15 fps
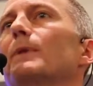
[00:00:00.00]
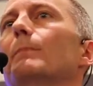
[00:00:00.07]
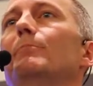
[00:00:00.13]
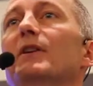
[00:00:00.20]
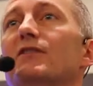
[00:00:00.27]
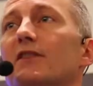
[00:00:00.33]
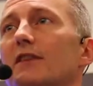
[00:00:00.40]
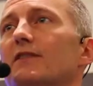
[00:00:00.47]

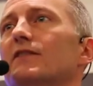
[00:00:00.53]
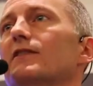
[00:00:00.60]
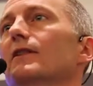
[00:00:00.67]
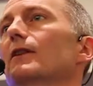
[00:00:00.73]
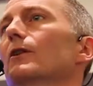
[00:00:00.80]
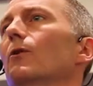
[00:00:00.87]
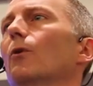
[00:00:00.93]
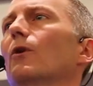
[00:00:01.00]
business,
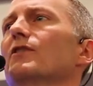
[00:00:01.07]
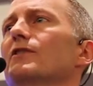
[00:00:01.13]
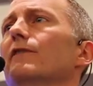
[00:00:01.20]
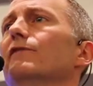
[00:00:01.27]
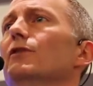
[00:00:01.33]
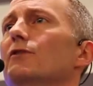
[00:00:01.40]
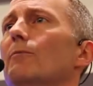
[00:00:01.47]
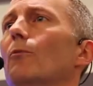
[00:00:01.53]
or is
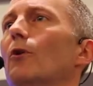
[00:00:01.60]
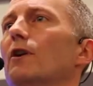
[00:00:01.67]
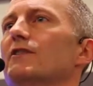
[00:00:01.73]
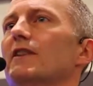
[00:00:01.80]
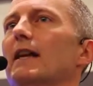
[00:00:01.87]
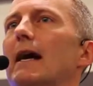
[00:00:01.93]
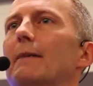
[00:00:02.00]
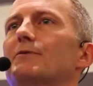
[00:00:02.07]
it viewed more
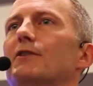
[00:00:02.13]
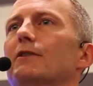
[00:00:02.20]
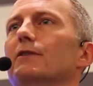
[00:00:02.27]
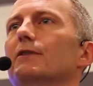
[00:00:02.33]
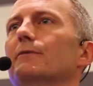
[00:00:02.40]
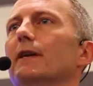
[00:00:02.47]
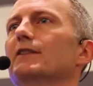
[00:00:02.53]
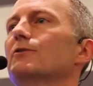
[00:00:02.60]
as an
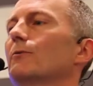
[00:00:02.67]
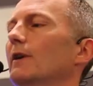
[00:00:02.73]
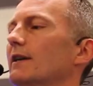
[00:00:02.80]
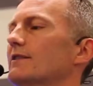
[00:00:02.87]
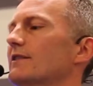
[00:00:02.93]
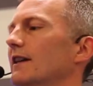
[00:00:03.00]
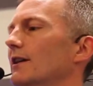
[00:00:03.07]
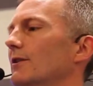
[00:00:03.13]
obstacle, right? To what
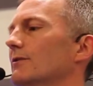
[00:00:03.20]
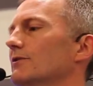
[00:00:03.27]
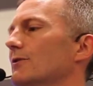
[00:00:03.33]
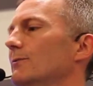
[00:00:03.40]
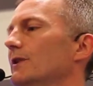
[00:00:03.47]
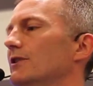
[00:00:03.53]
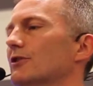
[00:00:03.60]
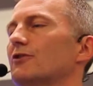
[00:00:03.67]
extent
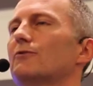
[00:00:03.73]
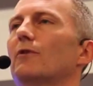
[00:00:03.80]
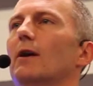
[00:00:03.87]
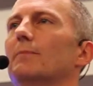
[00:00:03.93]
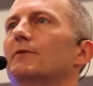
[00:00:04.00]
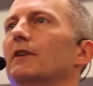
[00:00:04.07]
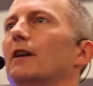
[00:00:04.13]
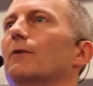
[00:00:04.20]
do we
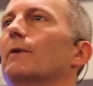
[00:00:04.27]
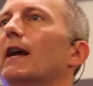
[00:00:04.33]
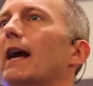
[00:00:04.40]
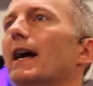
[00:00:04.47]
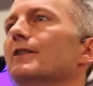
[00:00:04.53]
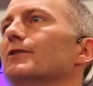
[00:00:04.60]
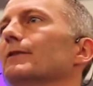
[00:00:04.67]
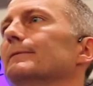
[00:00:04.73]
disrupt, and are we
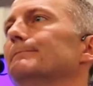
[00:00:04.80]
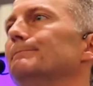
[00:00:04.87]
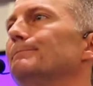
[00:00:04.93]
agile?